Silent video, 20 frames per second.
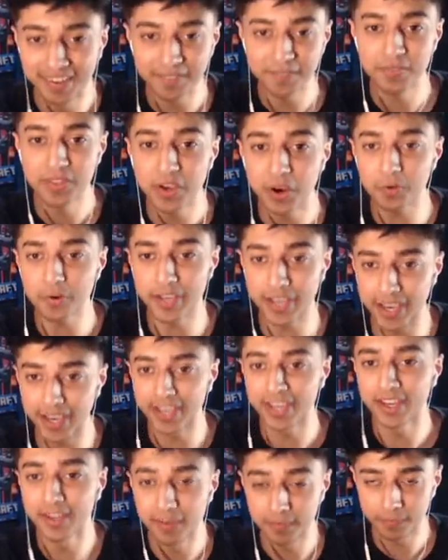Okay,
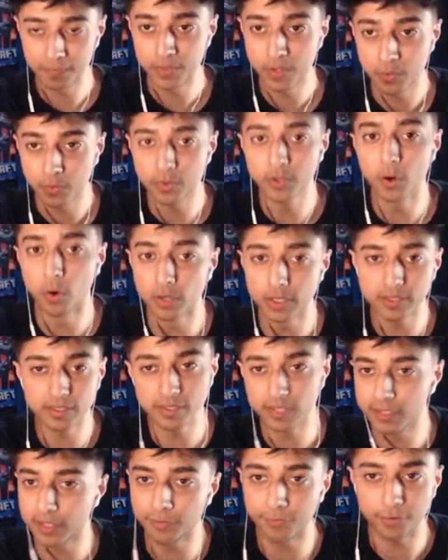we're going into the
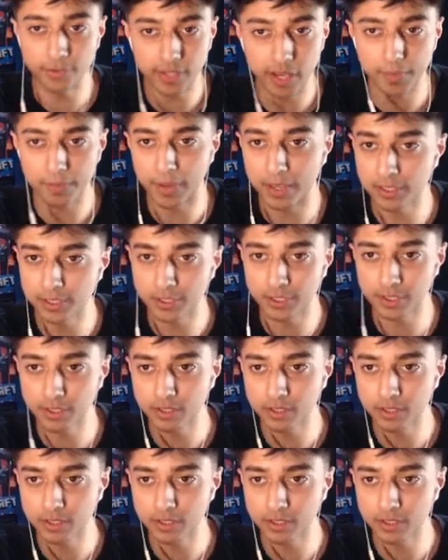different dimension.